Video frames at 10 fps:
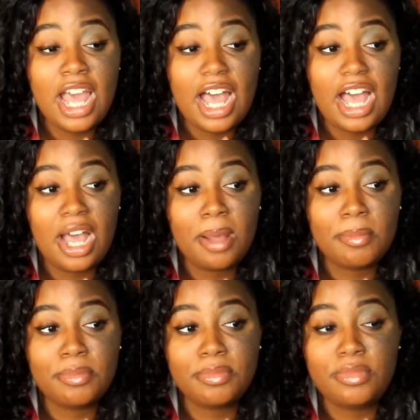
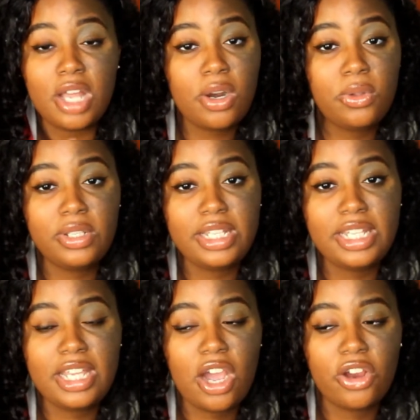Not
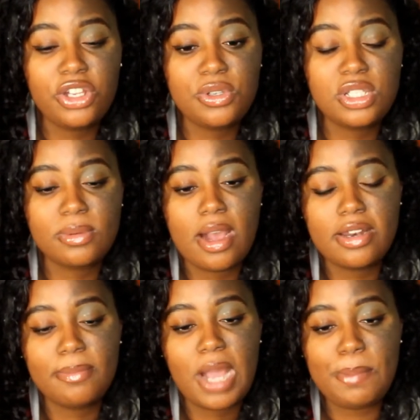only are you
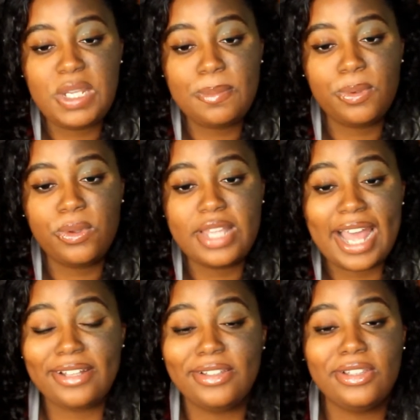surrounded by people
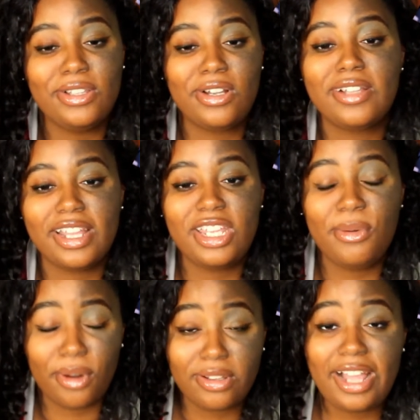that look like you
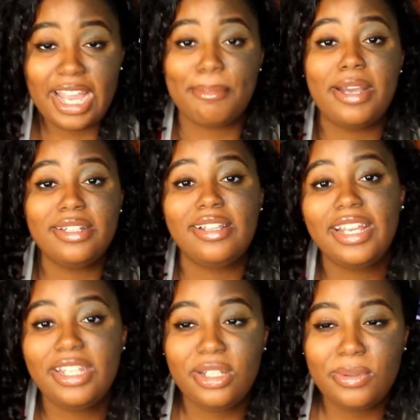and are like-minded
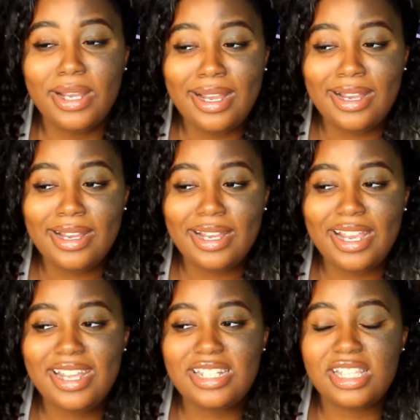like you,
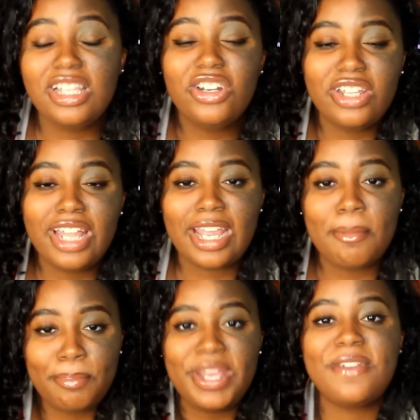it's literally like
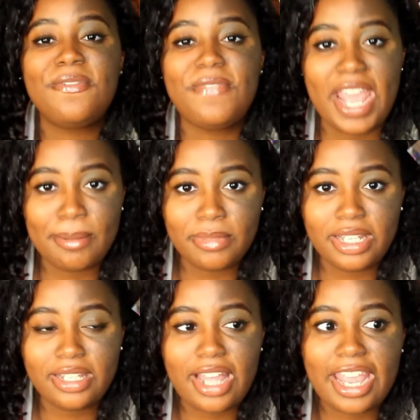a big
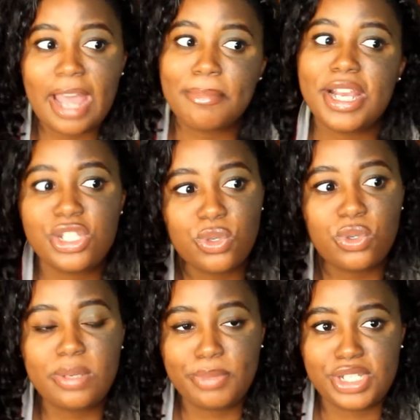family. Like at my
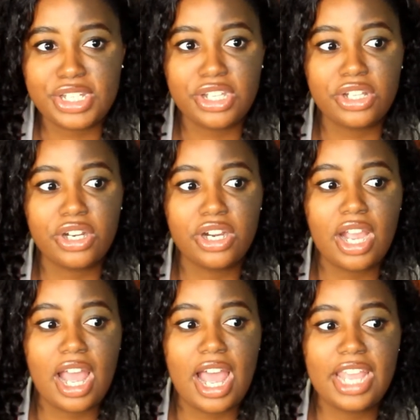school in
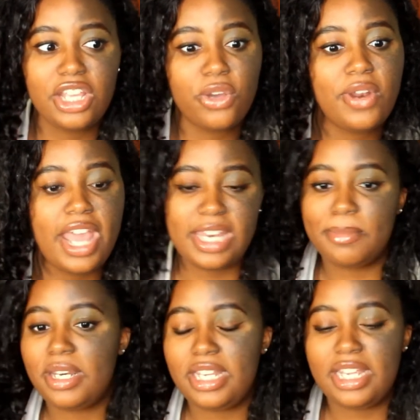particular, I can go to
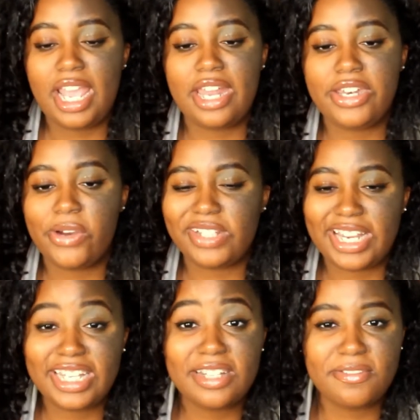anybody and know that I
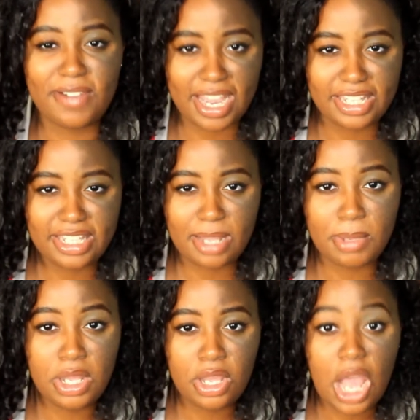can confide in them.
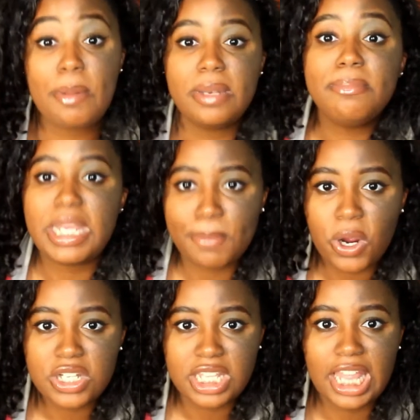I mean, me
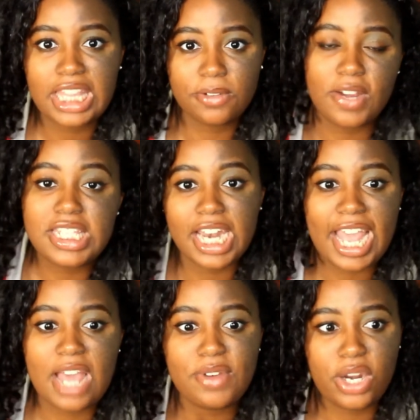personally, like the friends that I
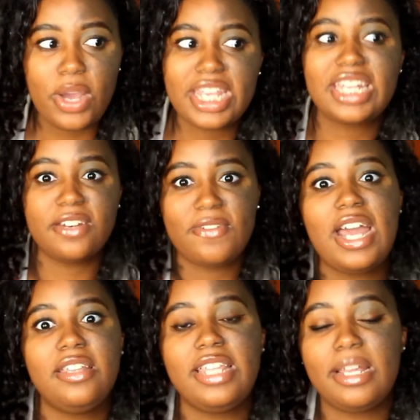have, I know I can
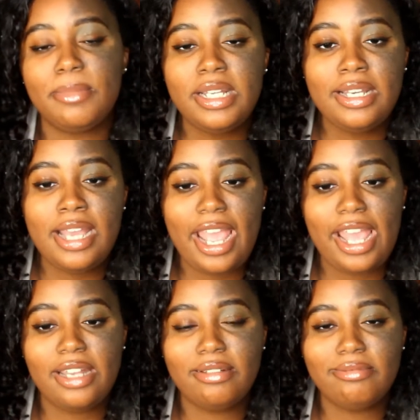confide in them
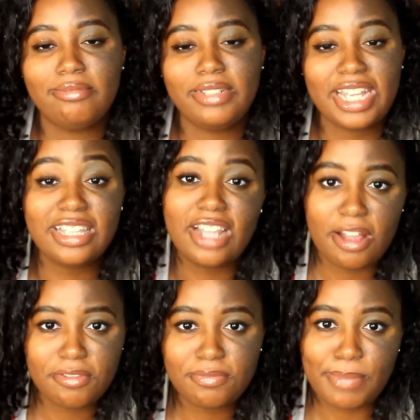and get
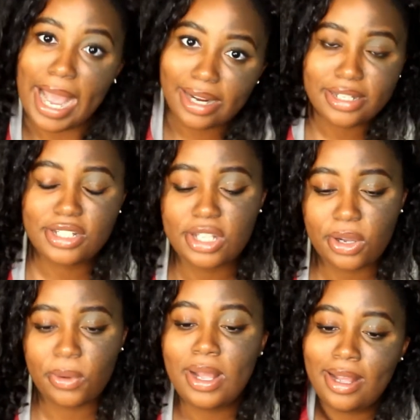love back.
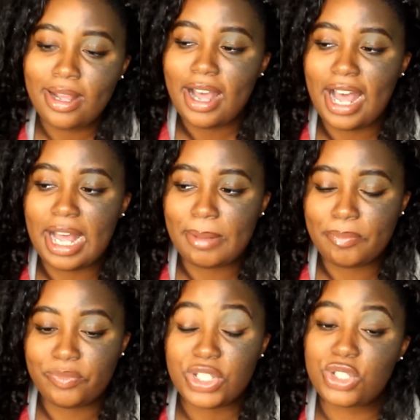So
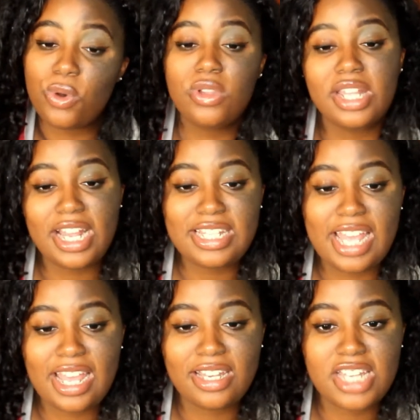the school that I
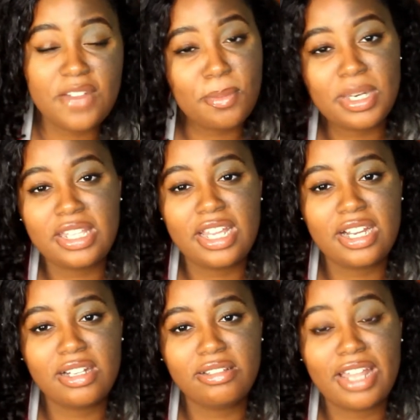attend, everybody
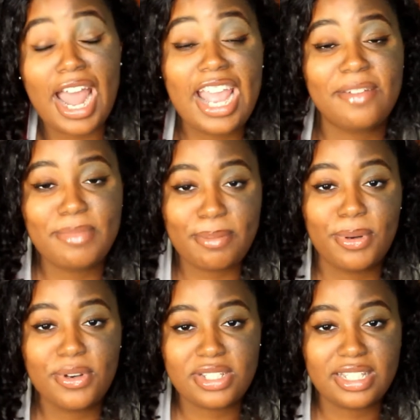there that I have met
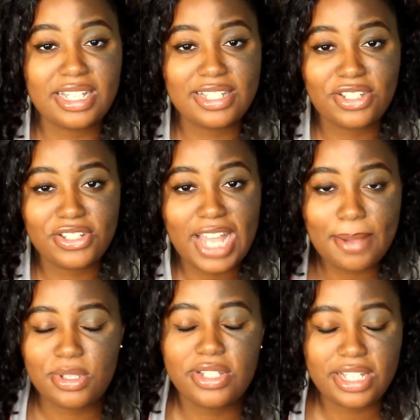personally is just
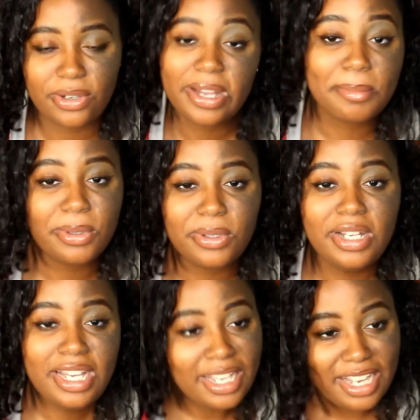absolutely incredible
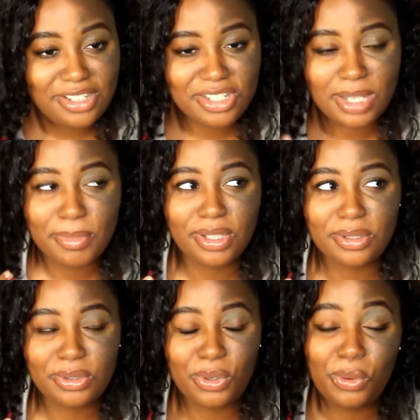and just some of
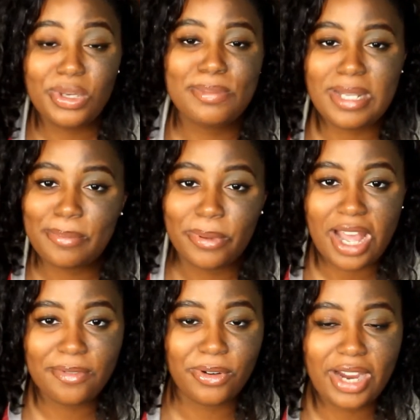the coolest people
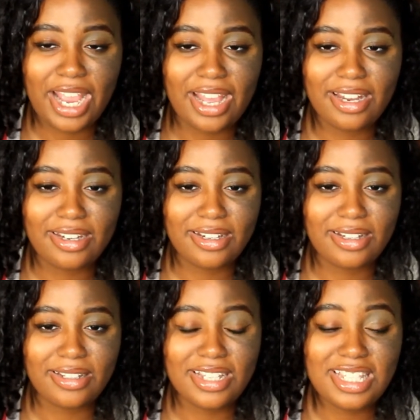ever. And
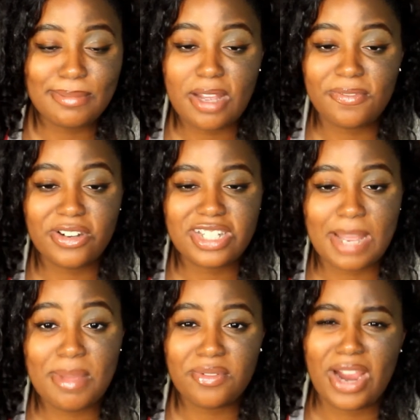this is my first
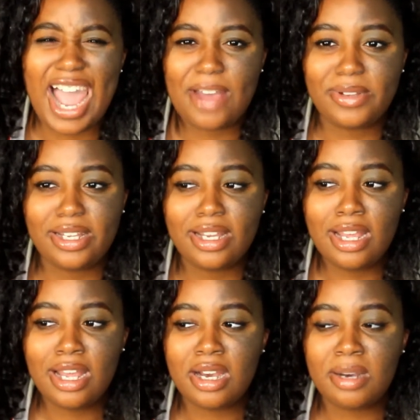time ever having
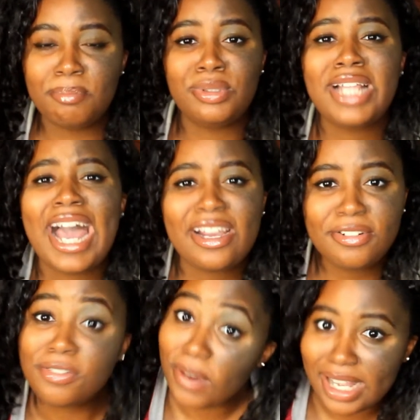black
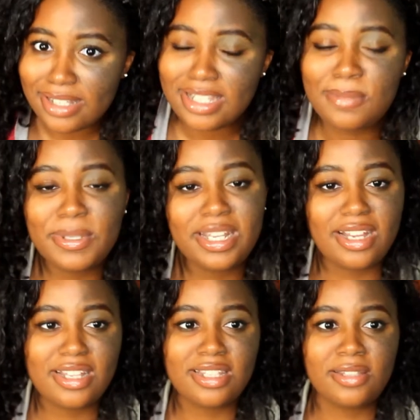friends,
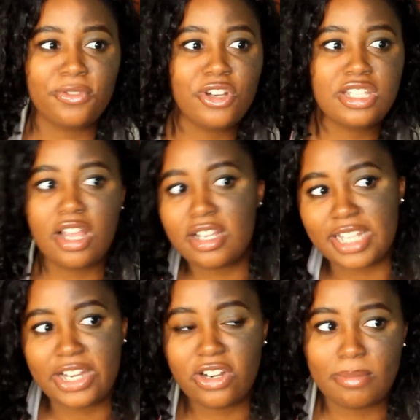because for as long as
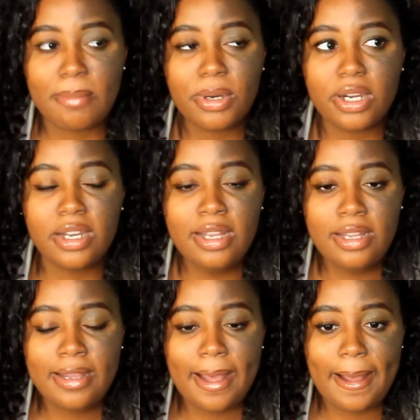I can remember,
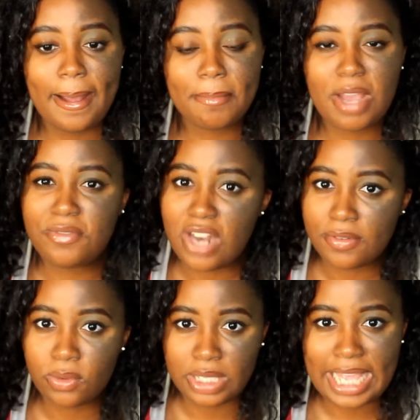I've
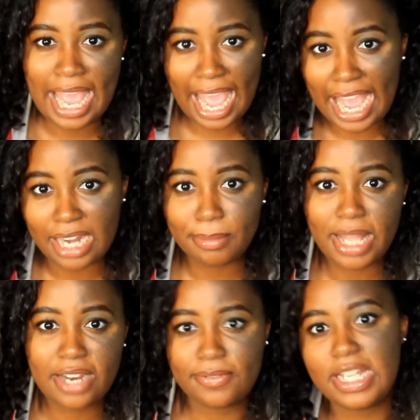never really had
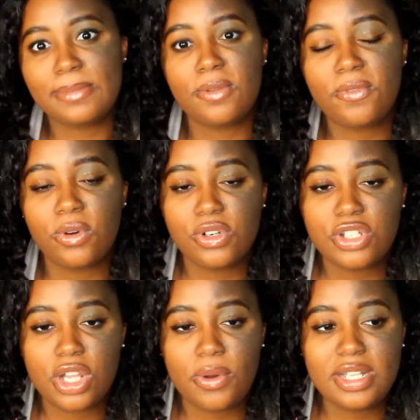black friends before,
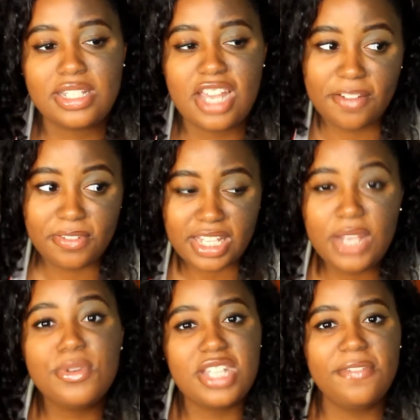so it was definitely
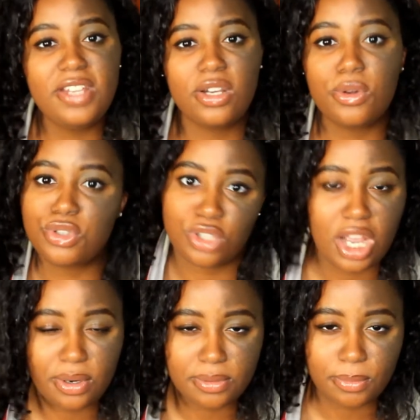a culture
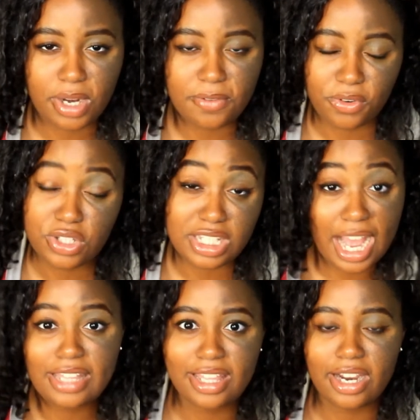shock when I first
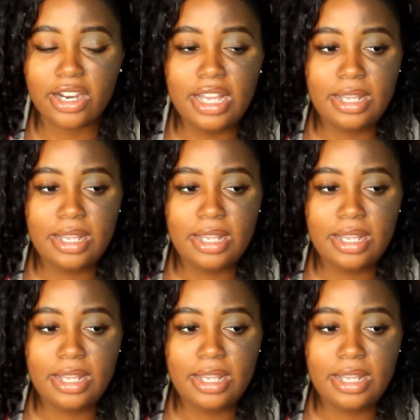got there.